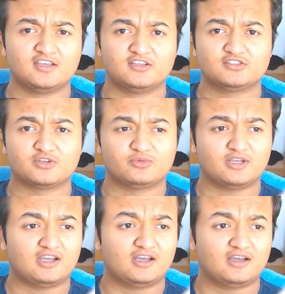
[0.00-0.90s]

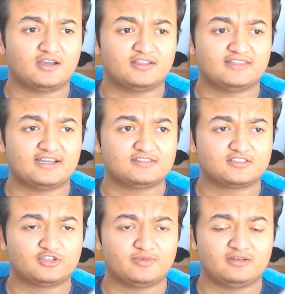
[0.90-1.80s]
So that is
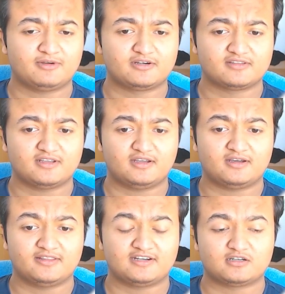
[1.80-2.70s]
the domain part.
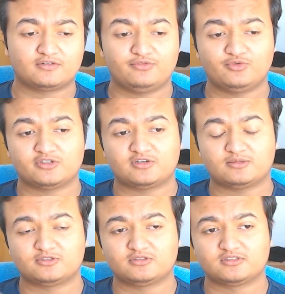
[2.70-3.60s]
There are a few other
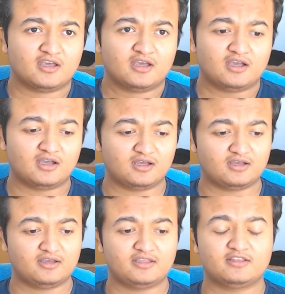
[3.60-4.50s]
options.
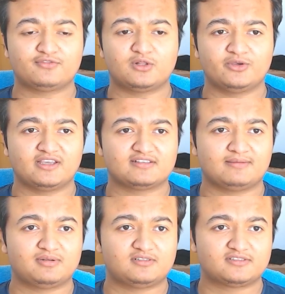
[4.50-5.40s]
In the following
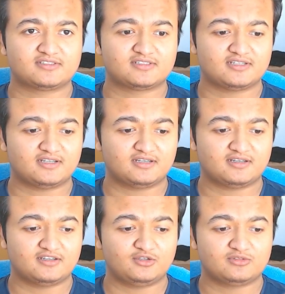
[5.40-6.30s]
examples,
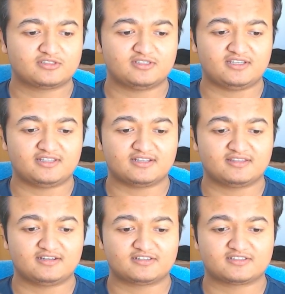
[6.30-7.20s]
you will see that
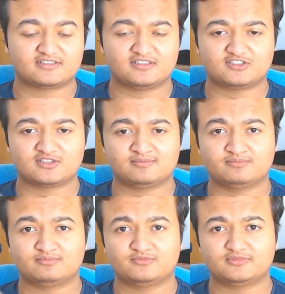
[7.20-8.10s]
there's some